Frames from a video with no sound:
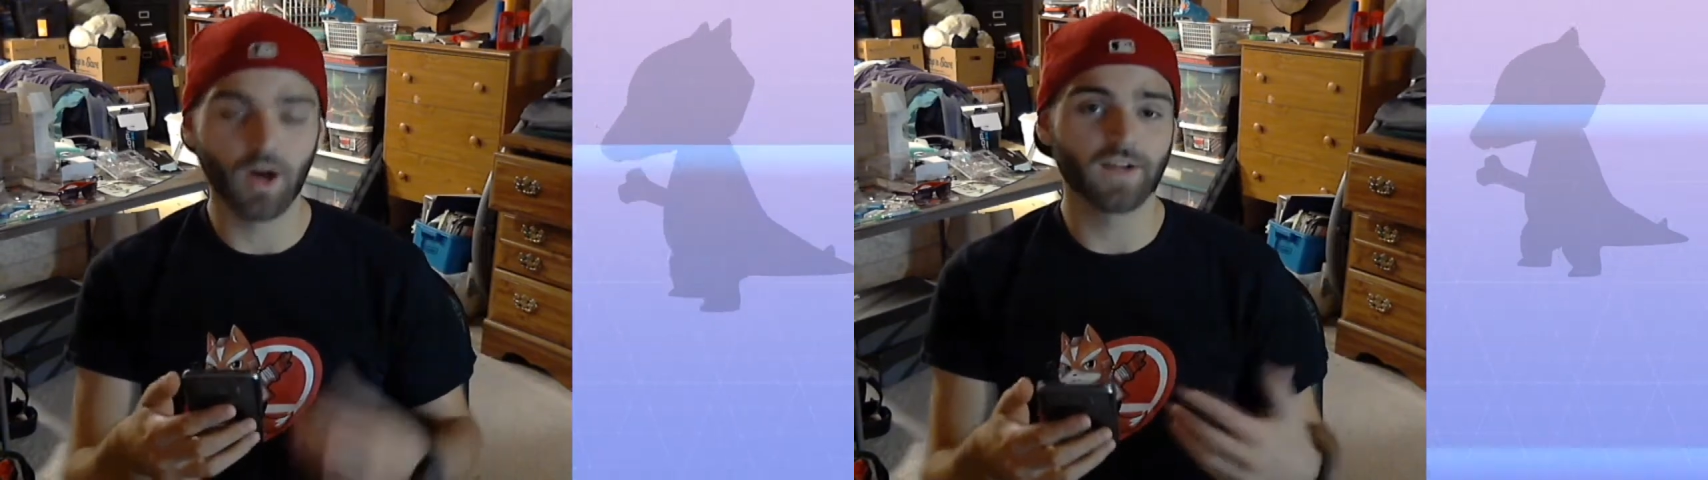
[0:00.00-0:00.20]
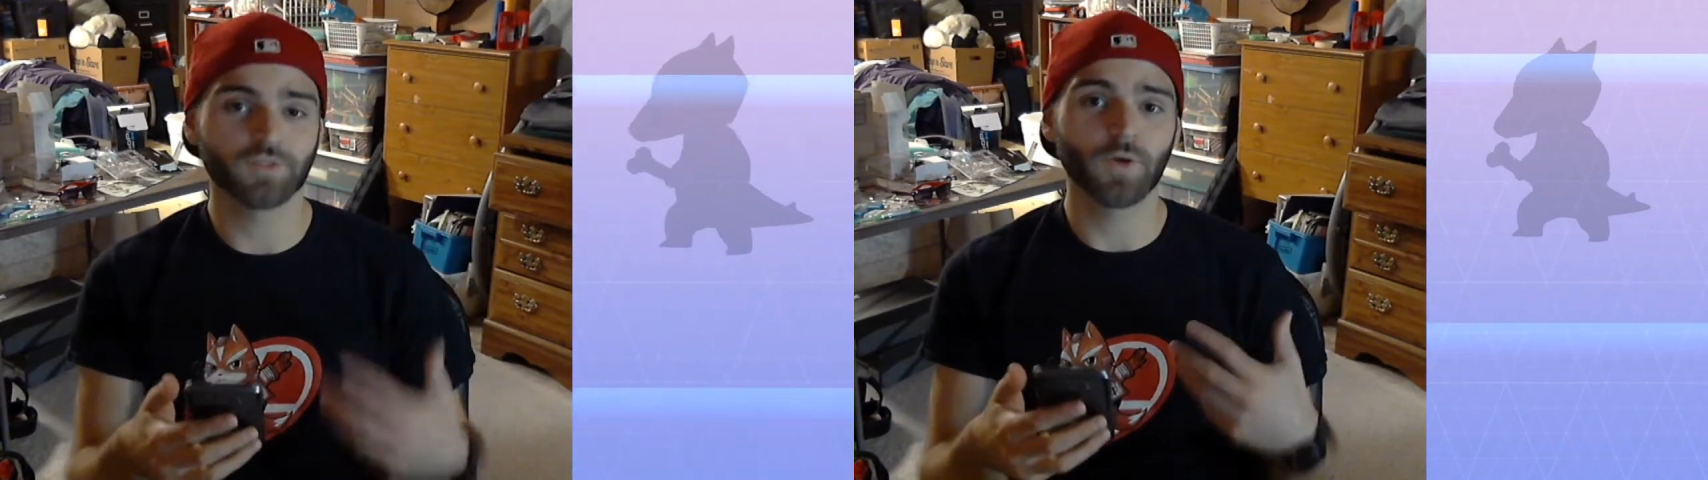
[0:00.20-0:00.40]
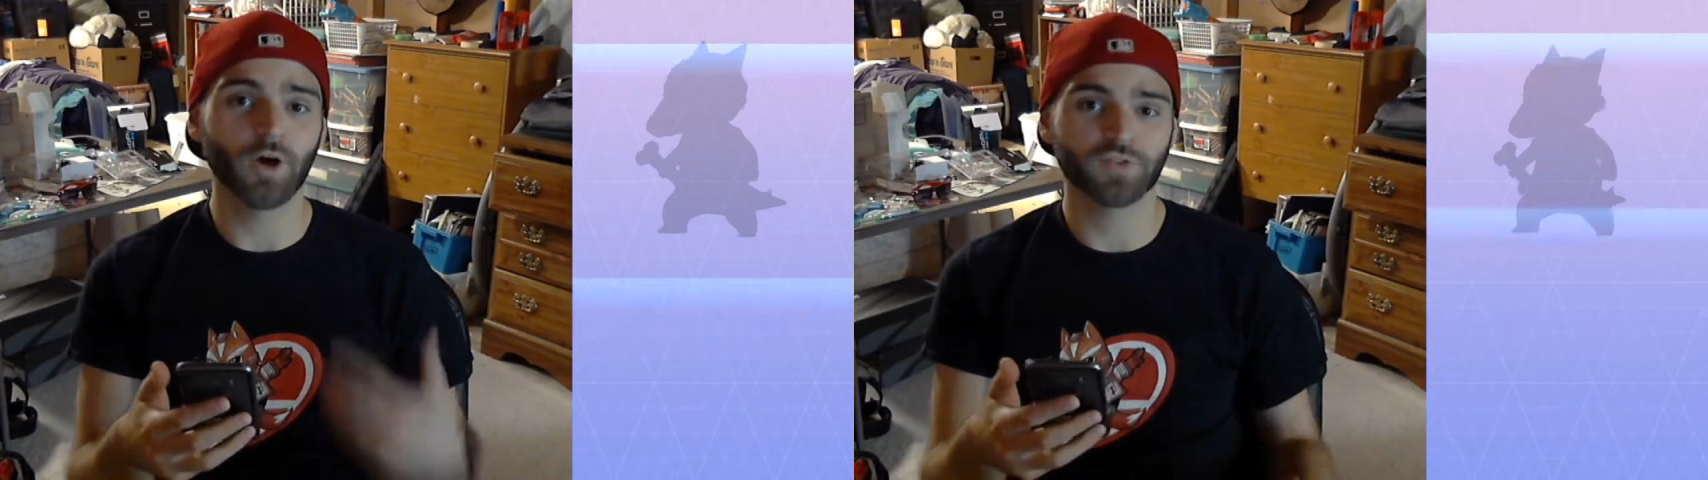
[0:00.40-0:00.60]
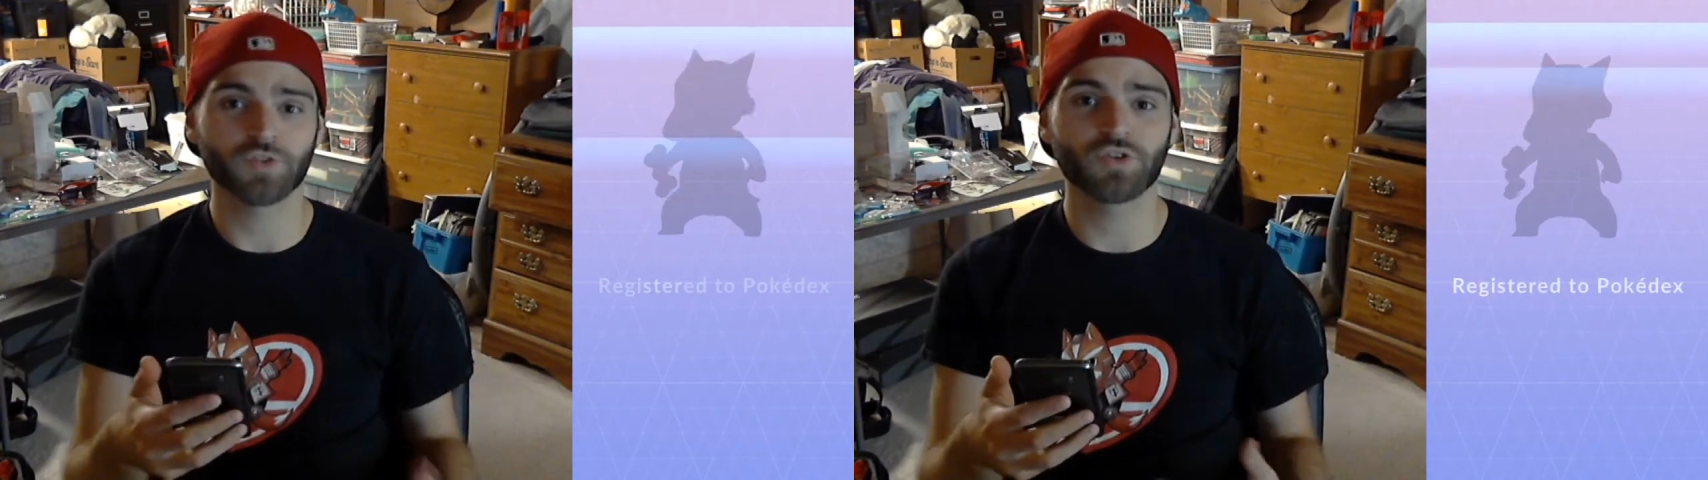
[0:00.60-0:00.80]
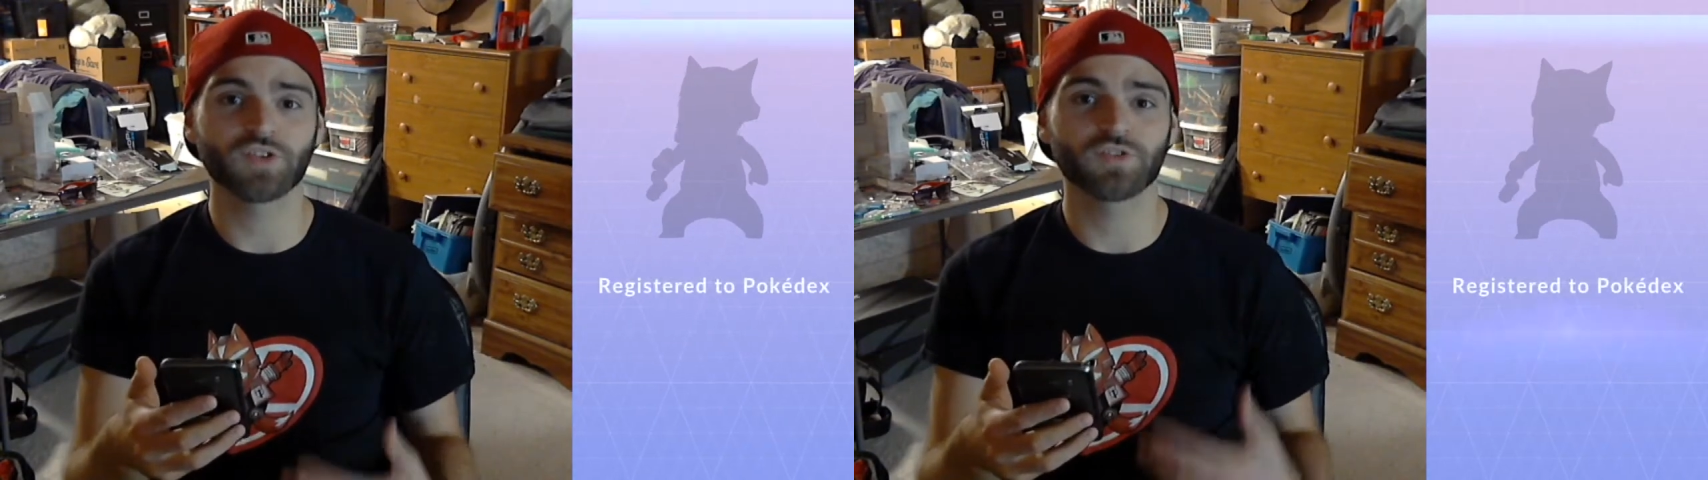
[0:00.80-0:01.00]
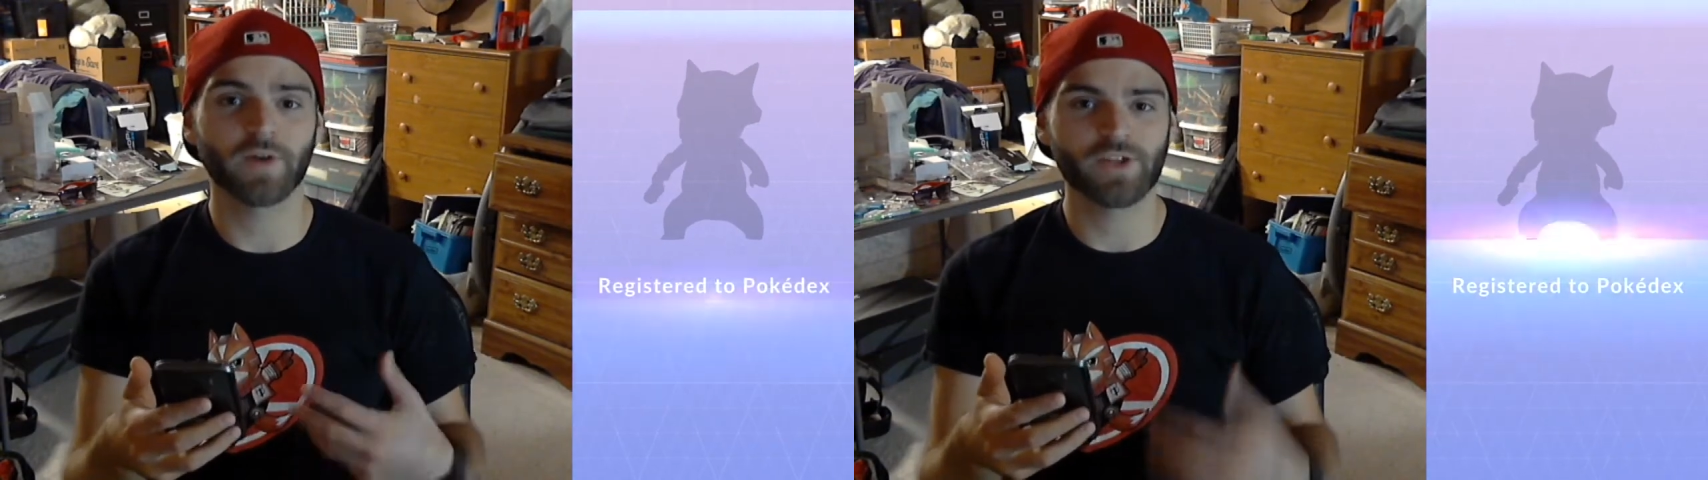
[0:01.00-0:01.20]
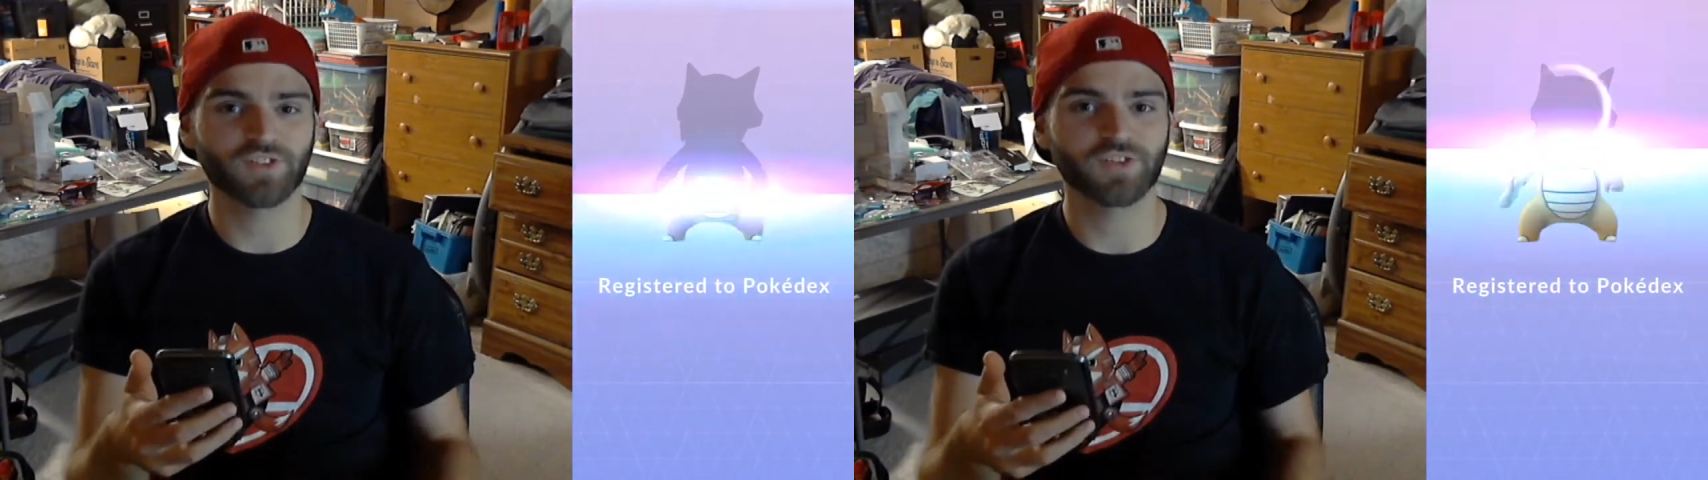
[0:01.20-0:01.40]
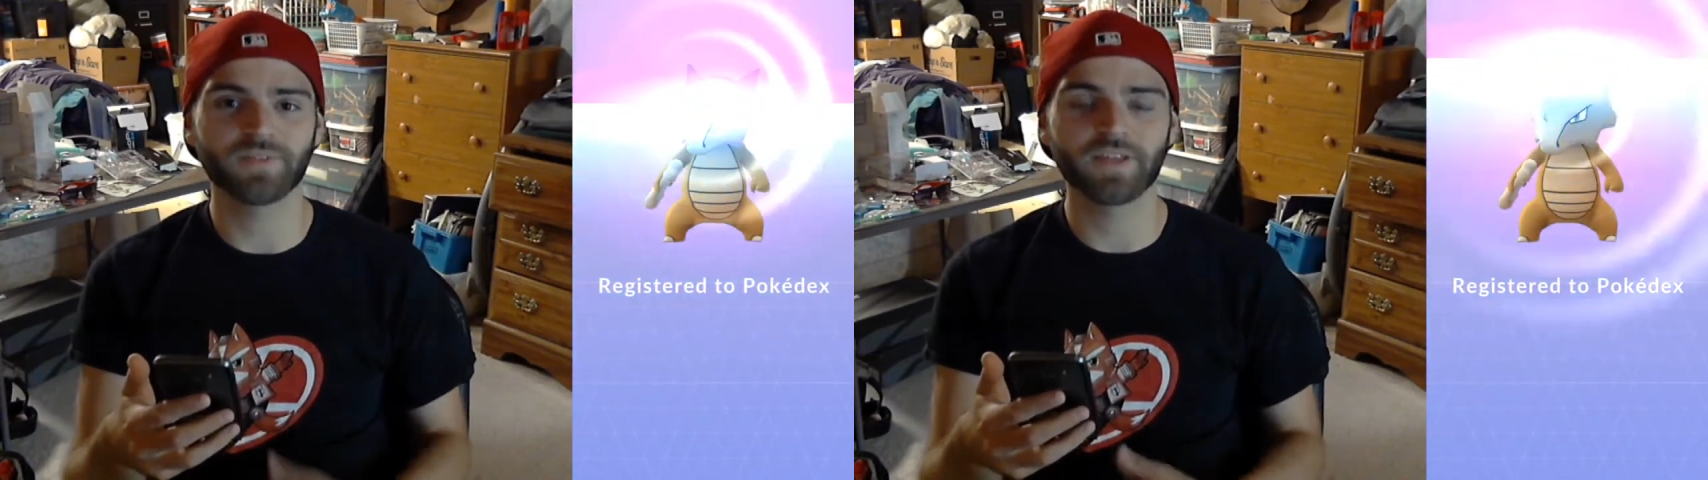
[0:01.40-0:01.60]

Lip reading: Alright, so we also just registered